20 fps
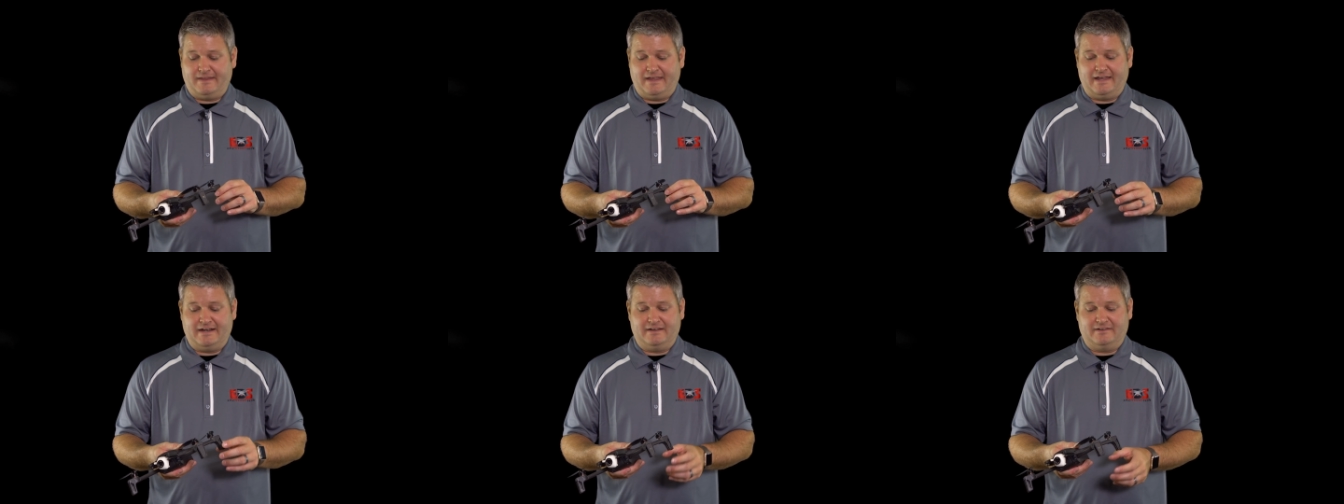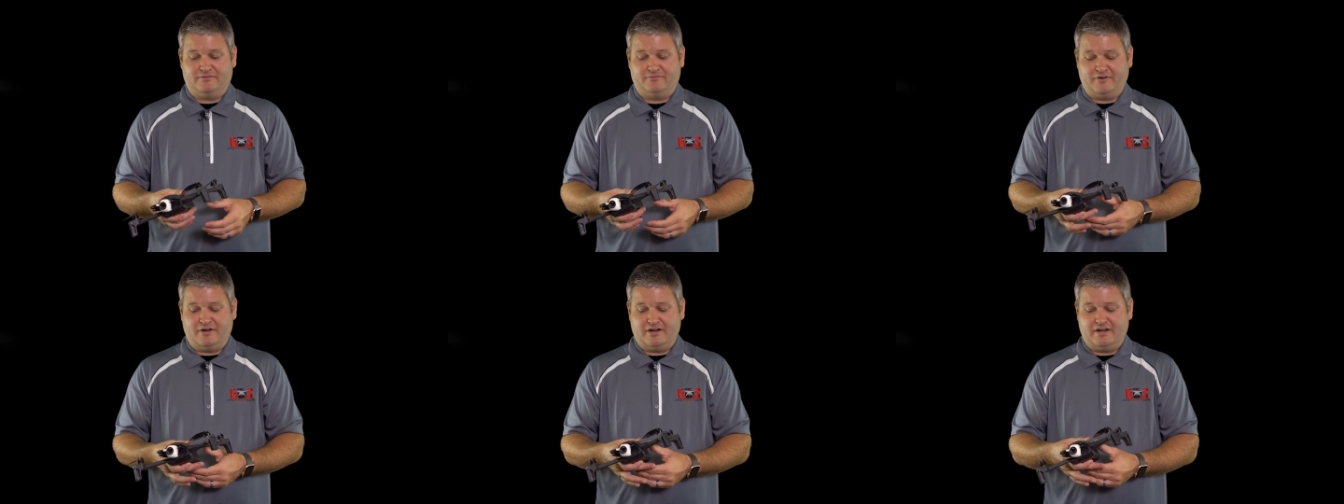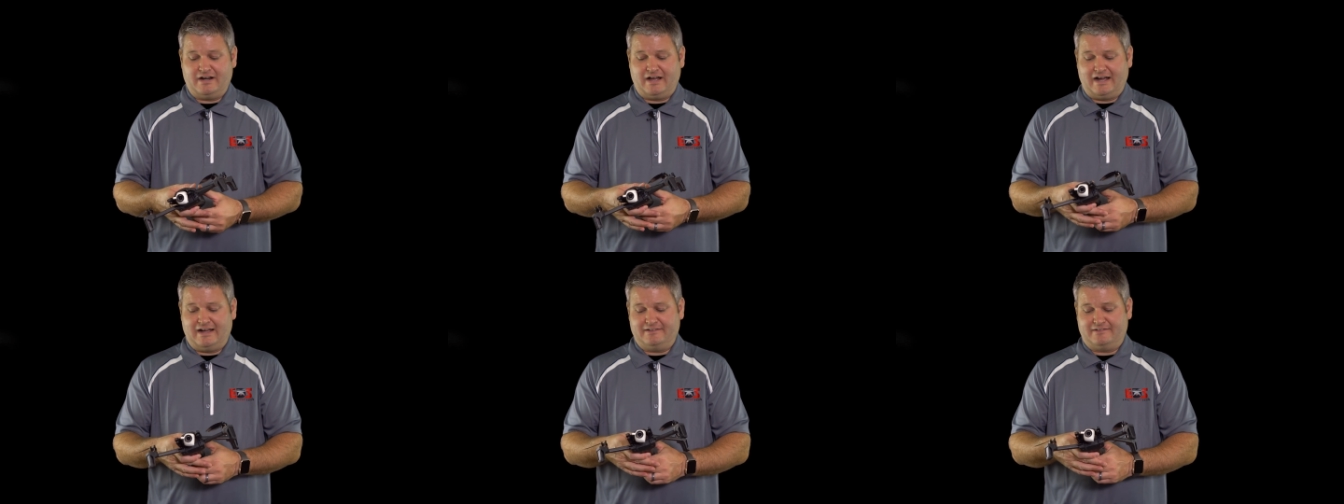And it's
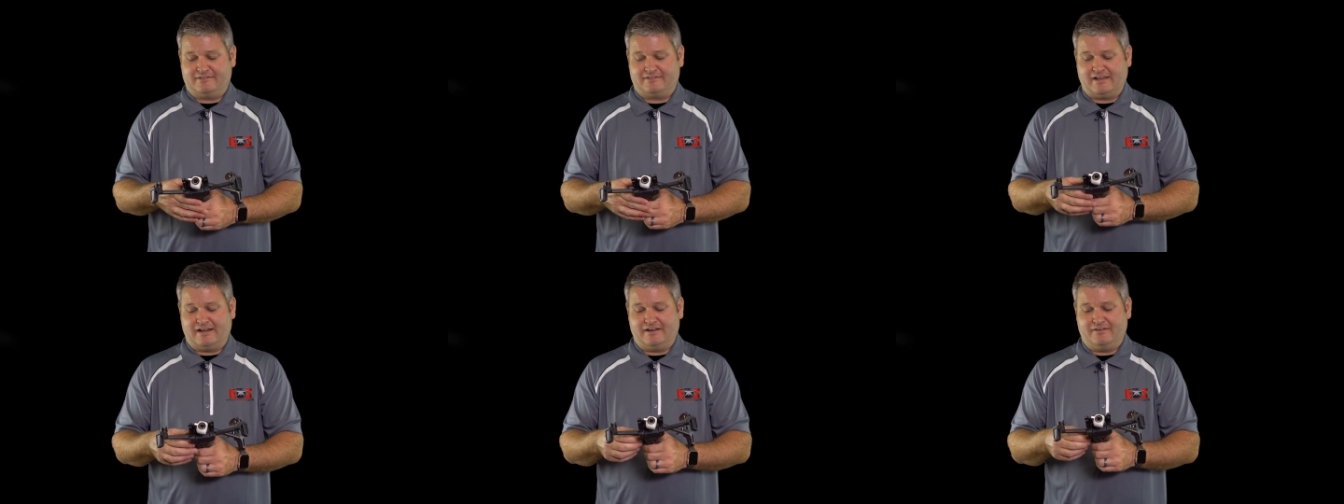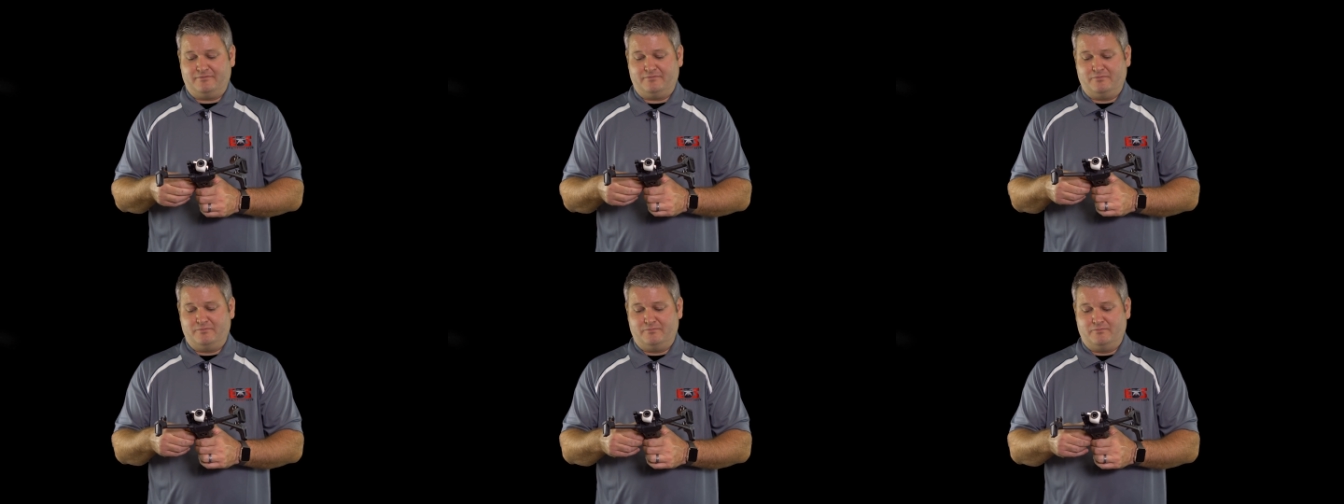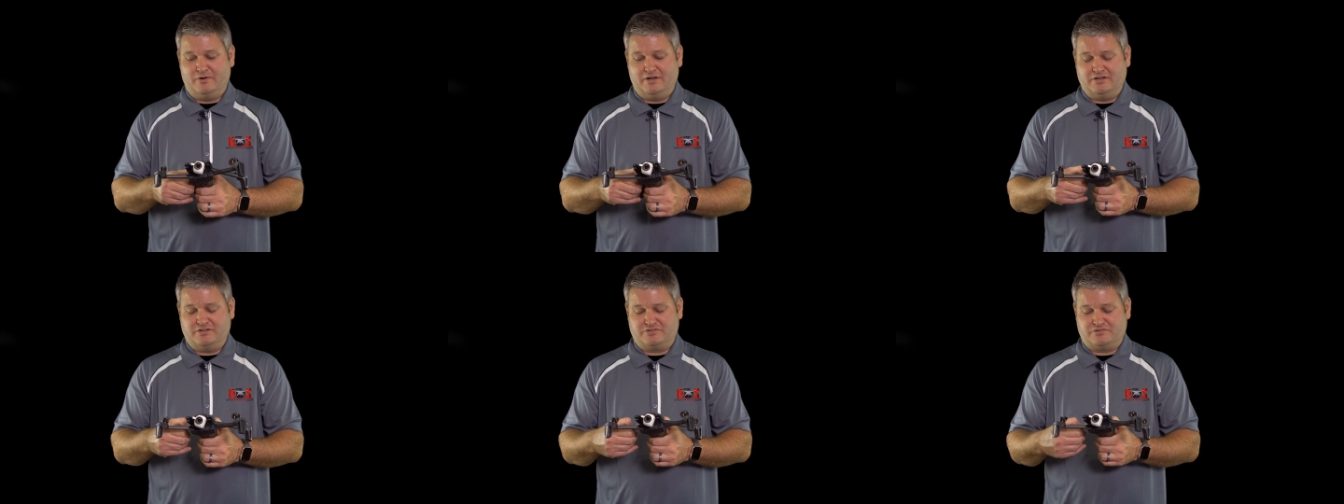very nice. It's got a
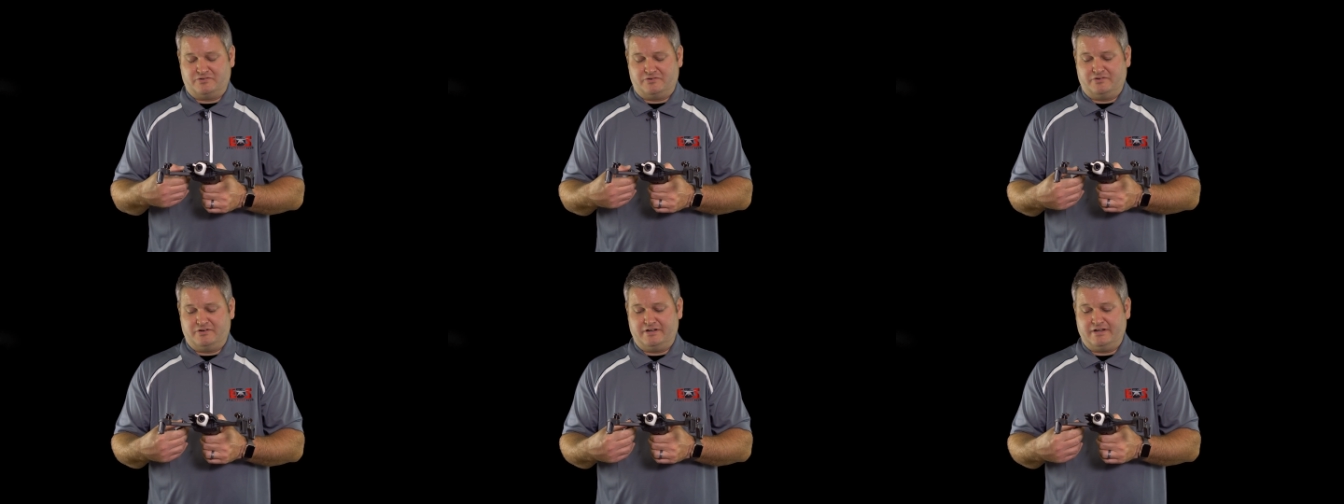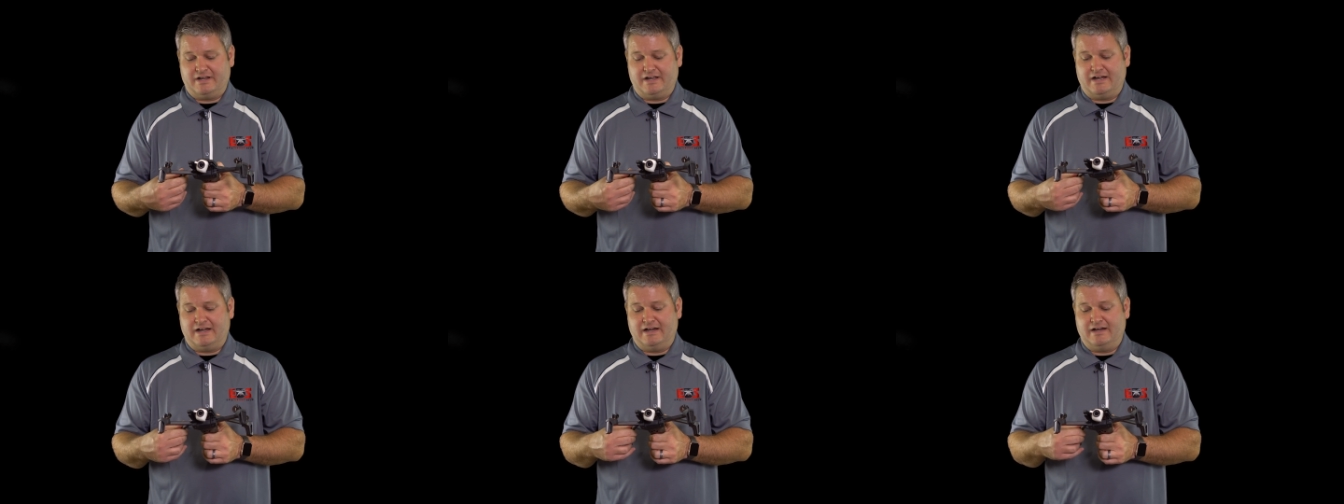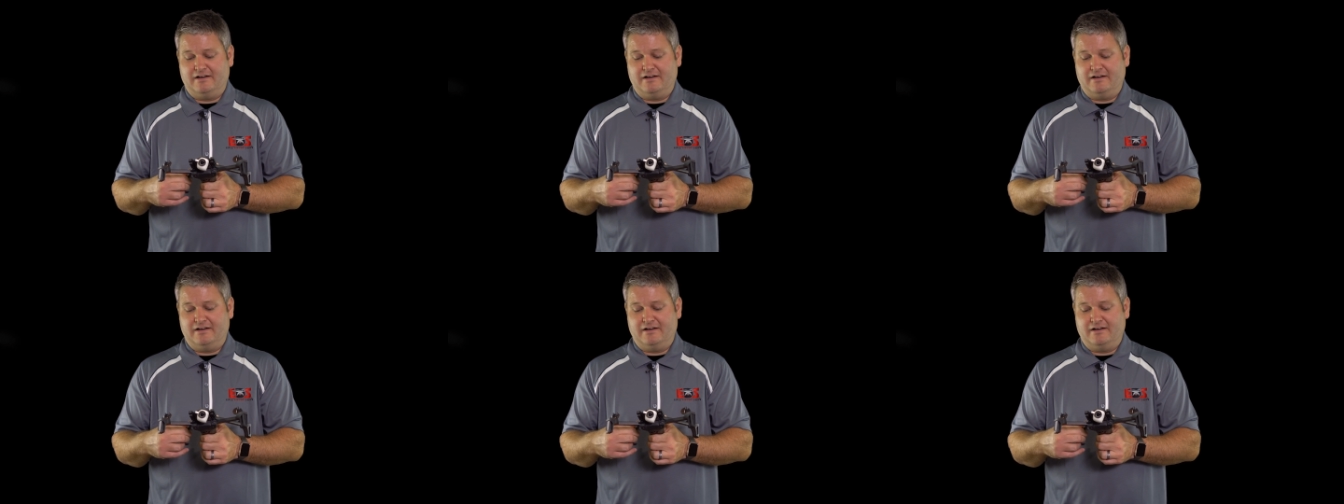reassuring